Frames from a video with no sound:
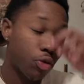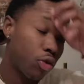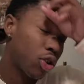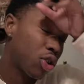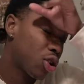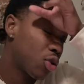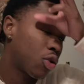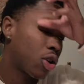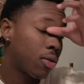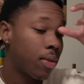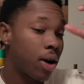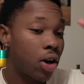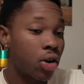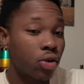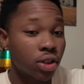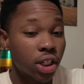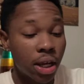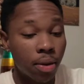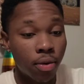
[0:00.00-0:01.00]
literally one of my
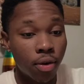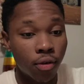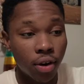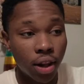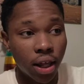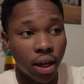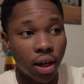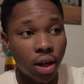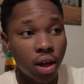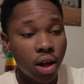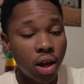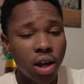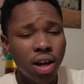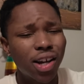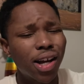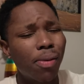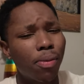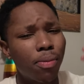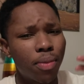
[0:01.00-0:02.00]
uncles came over like
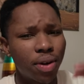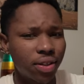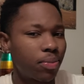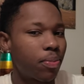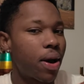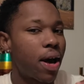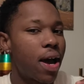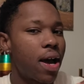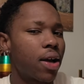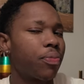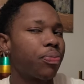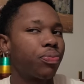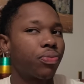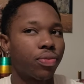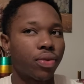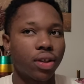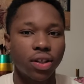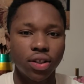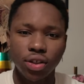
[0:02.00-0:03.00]
a couple months back,
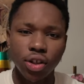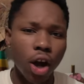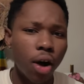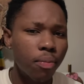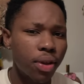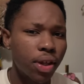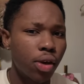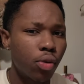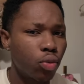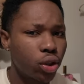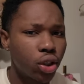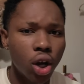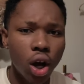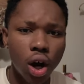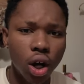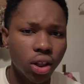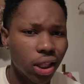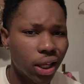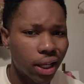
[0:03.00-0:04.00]
saw me, we
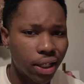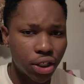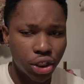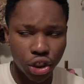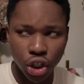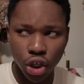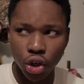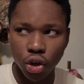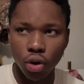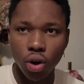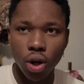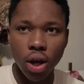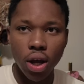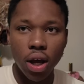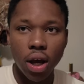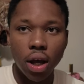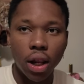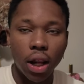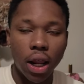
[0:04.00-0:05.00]
talked, like it's chill,
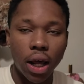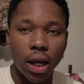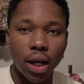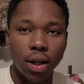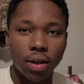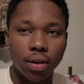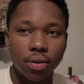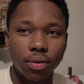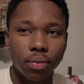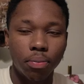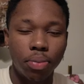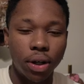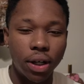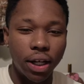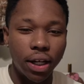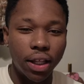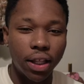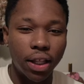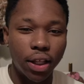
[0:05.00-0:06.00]
like,
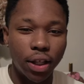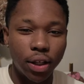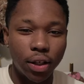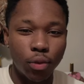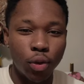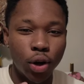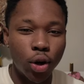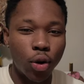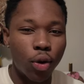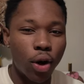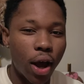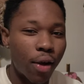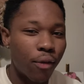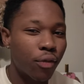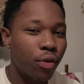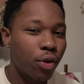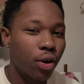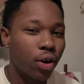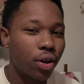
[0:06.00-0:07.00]
but we don't
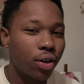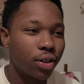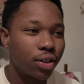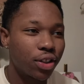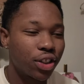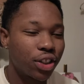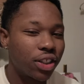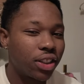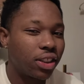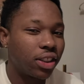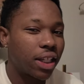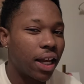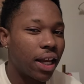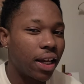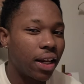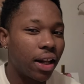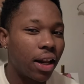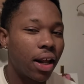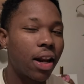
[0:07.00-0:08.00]
ever just
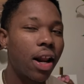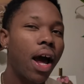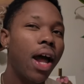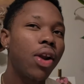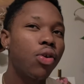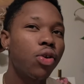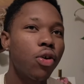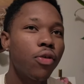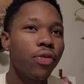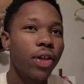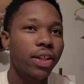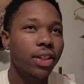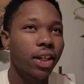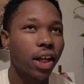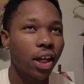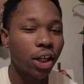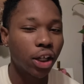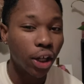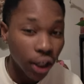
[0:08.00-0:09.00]
say it. And I don't know if that's
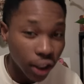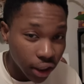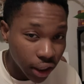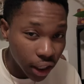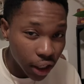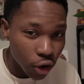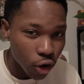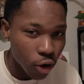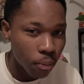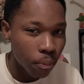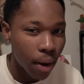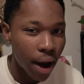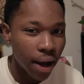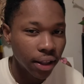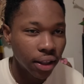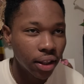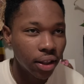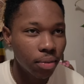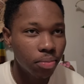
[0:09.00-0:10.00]
like a good thing or a
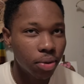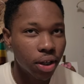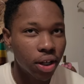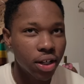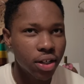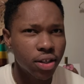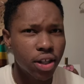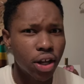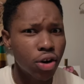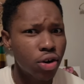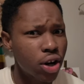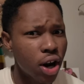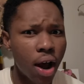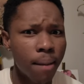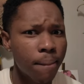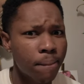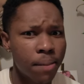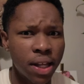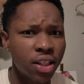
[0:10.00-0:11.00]
bad thing, because they're
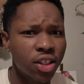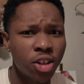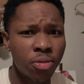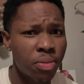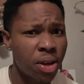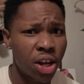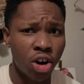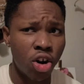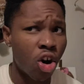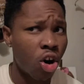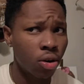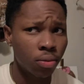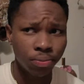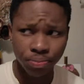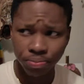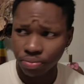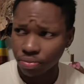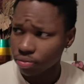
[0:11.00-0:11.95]
not mean to me at all.